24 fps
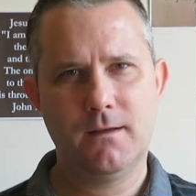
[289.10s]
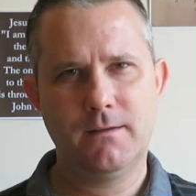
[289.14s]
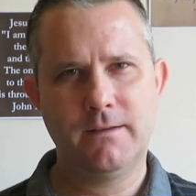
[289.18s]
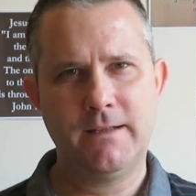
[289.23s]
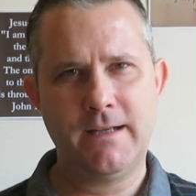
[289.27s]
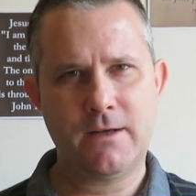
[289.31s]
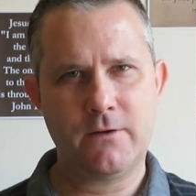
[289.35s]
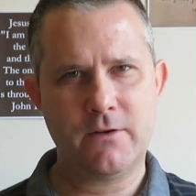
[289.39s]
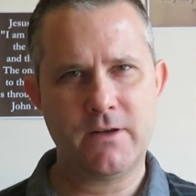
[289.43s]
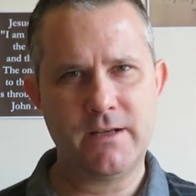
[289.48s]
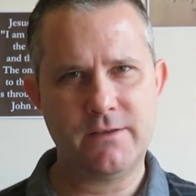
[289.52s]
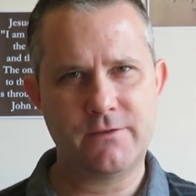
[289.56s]

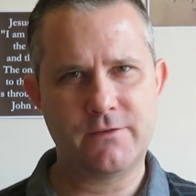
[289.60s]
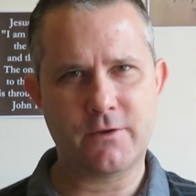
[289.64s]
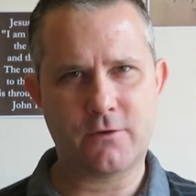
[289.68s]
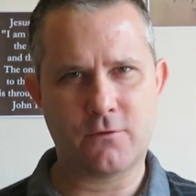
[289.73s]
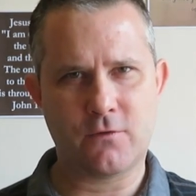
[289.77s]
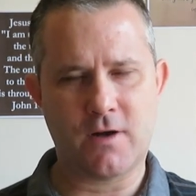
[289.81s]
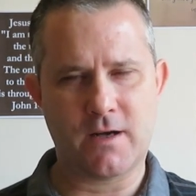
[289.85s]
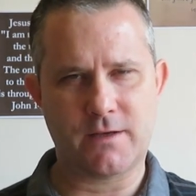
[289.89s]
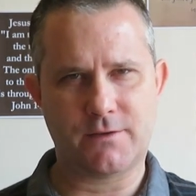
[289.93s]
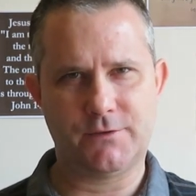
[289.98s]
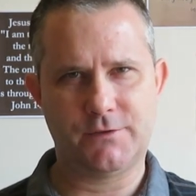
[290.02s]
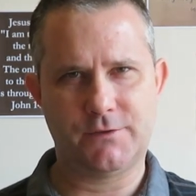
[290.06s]
Now here's the
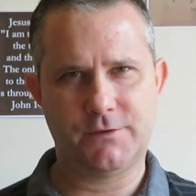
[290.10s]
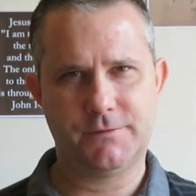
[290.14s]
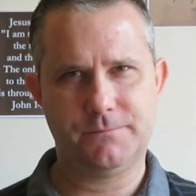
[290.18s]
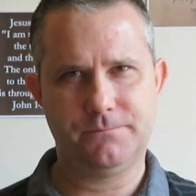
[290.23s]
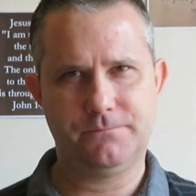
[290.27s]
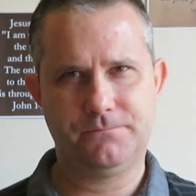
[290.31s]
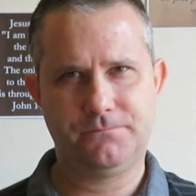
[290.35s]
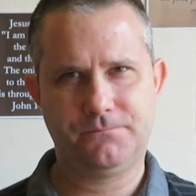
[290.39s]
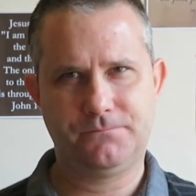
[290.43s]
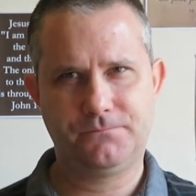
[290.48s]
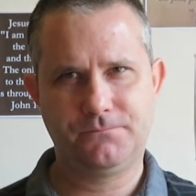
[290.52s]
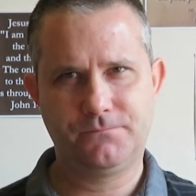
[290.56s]
crux.
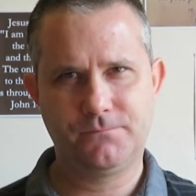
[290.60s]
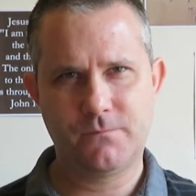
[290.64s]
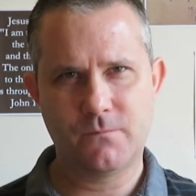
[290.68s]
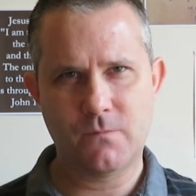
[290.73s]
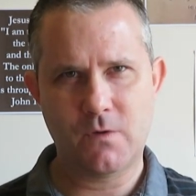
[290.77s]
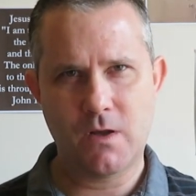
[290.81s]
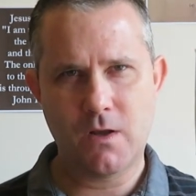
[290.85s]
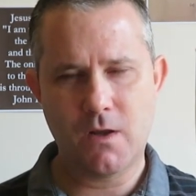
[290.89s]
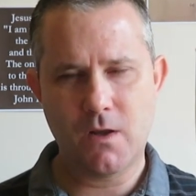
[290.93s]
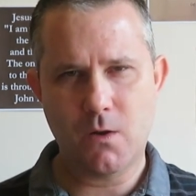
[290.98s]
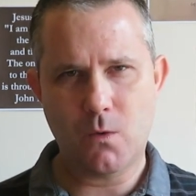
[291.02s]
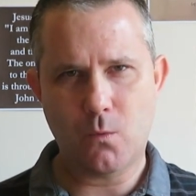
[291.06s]

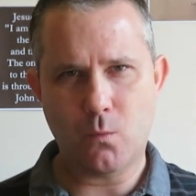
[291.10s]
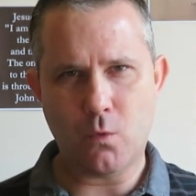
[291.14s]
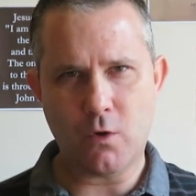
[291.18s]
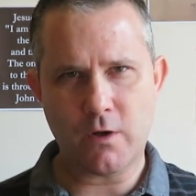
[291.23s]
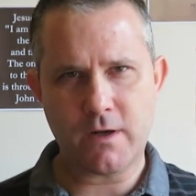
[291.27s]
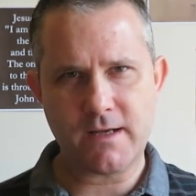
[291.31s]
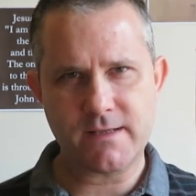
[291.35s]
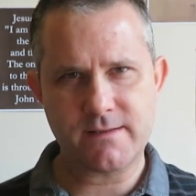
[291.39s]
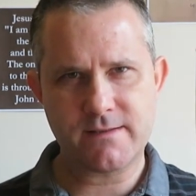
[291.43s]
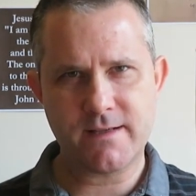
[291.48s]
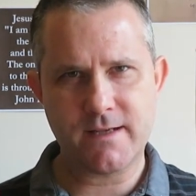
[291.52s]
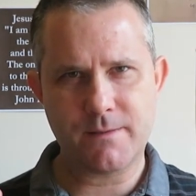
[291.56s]
What
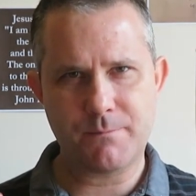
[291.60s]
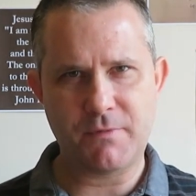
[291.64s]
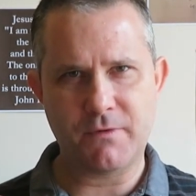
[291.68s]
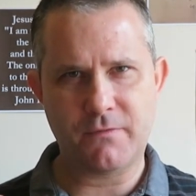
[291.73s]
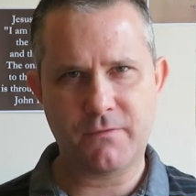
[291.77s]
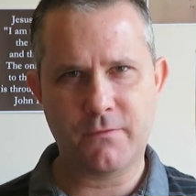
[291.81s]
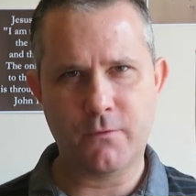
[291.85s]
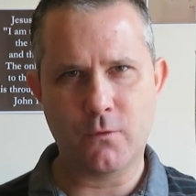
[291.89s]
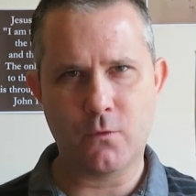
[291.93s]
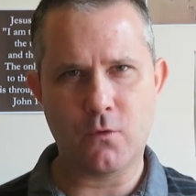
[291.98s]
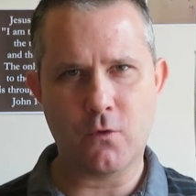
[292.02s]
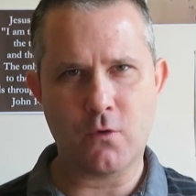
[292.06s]
I said
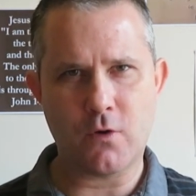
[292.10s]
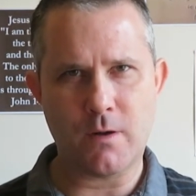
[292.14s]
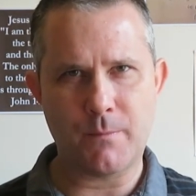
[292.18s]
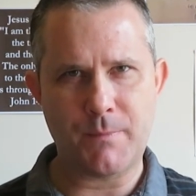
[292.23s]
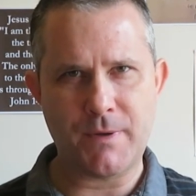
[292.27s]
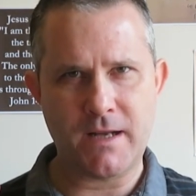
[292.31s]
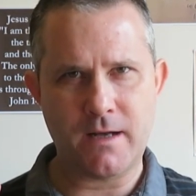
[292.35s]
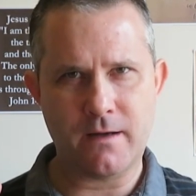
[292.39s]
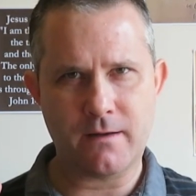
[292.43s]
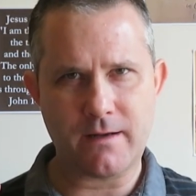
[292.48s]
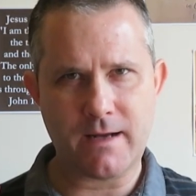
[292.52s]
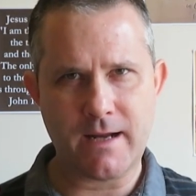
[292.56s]
before
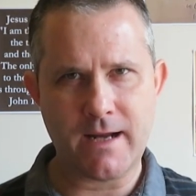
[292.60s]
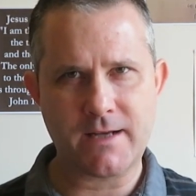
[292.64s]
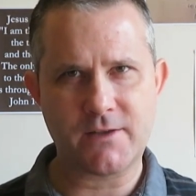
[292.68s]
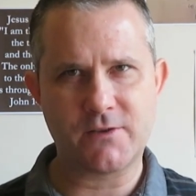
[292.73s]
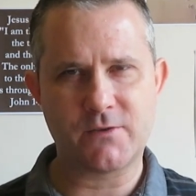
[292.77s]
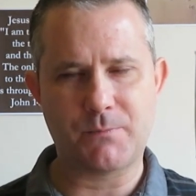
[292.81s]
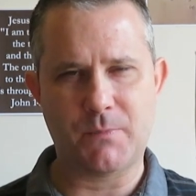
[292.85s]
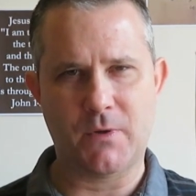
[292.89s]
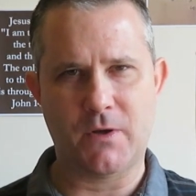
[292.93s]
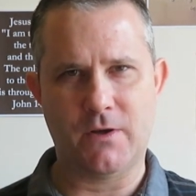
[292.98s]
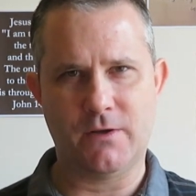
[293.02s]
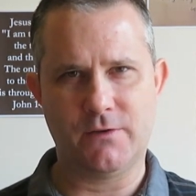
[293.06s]
about
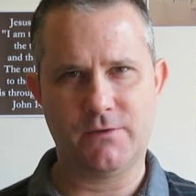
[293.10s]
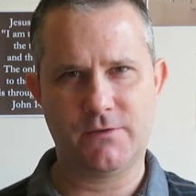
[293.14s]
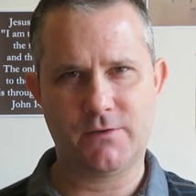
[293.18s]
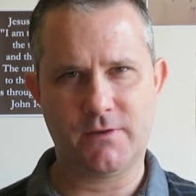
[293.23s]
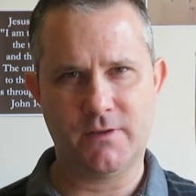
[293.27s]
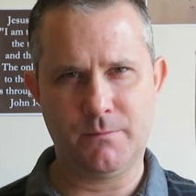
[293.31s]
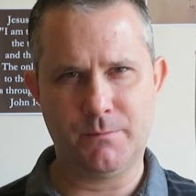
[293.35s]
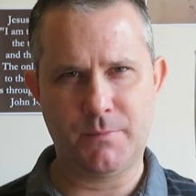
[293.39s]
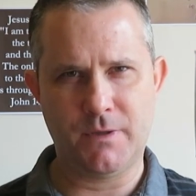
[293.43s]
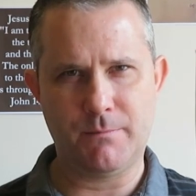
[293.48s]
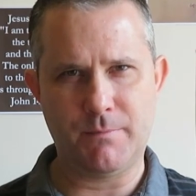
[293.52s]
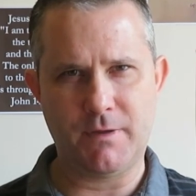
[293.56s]
experts
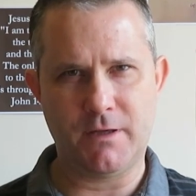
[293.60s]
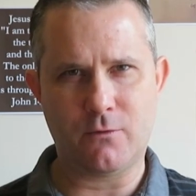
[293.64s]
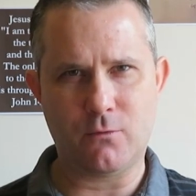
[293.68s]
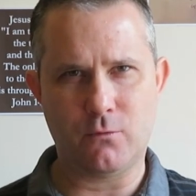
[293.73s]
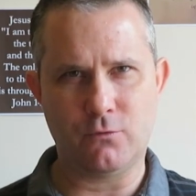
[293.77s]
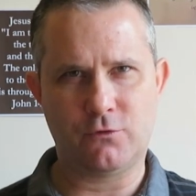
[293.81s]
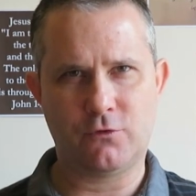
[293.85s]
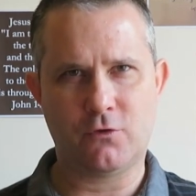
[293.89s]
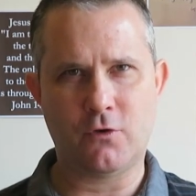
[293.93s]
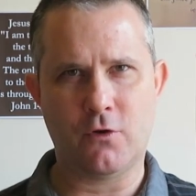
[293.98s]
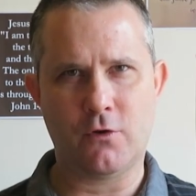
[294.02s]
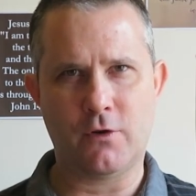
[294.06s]
and biblical
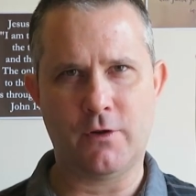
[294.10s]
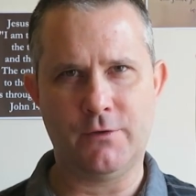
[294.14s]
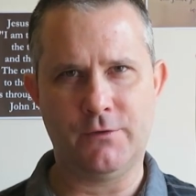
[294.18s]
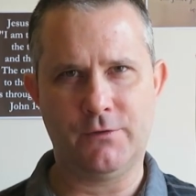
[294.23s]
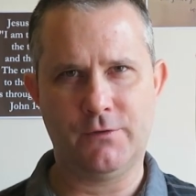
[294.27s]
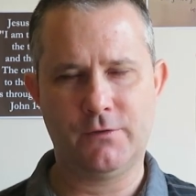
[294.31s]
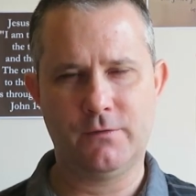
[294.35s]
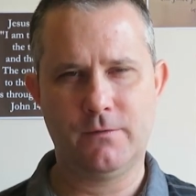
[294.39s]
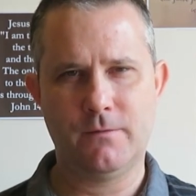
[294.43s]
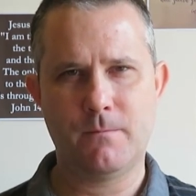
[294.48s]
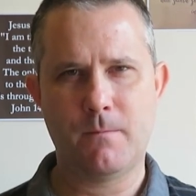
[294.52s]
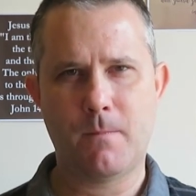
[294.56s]

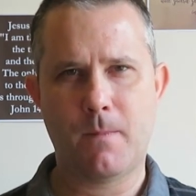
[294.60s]
scholars,